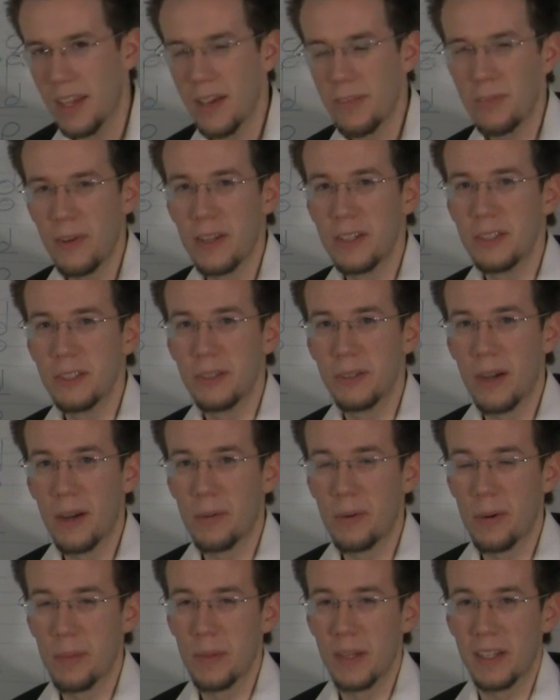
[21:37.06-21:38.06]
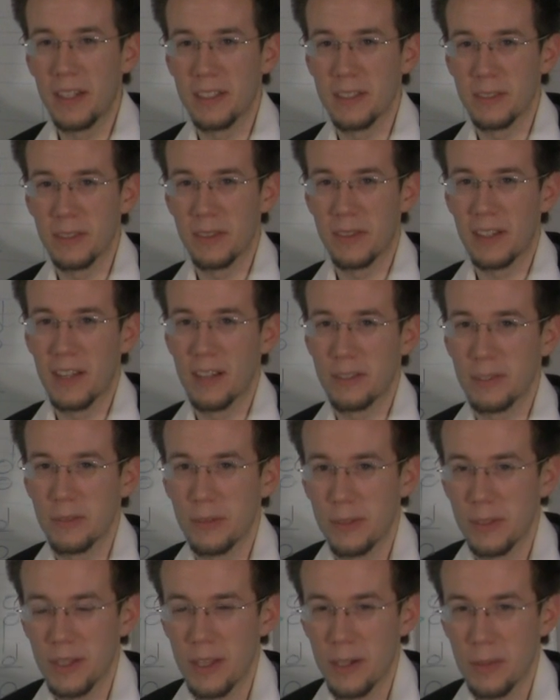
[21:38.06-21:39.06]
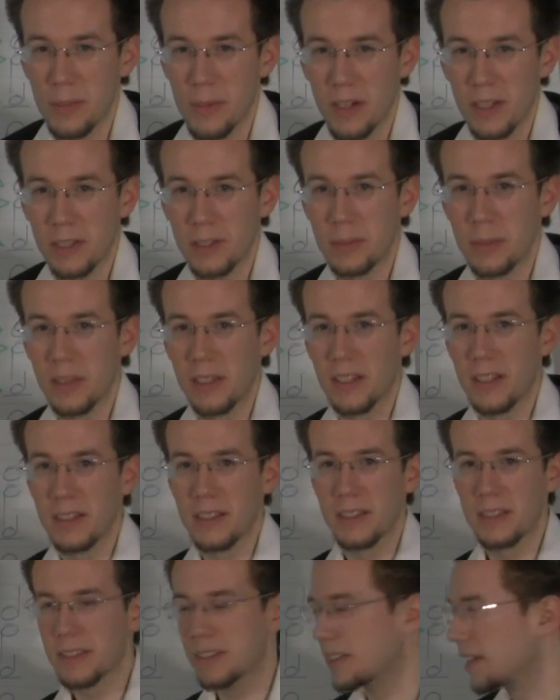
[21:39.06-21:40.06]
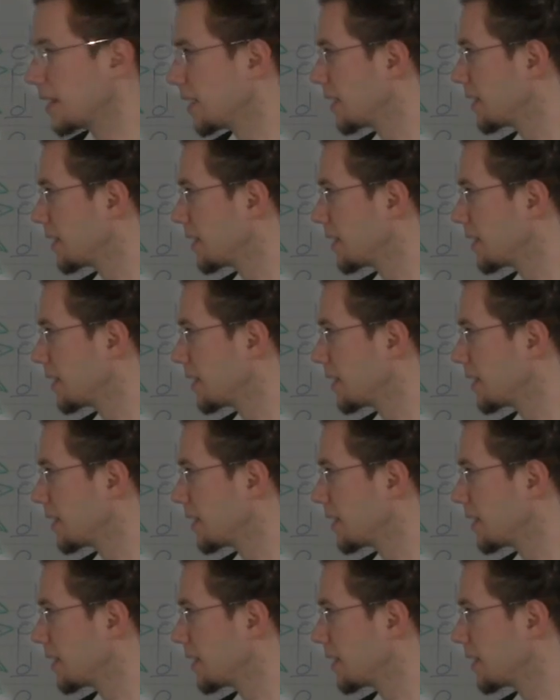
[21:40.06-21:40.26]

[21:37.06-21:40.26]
if I do, I won't make it so it counts for a lot of marks, because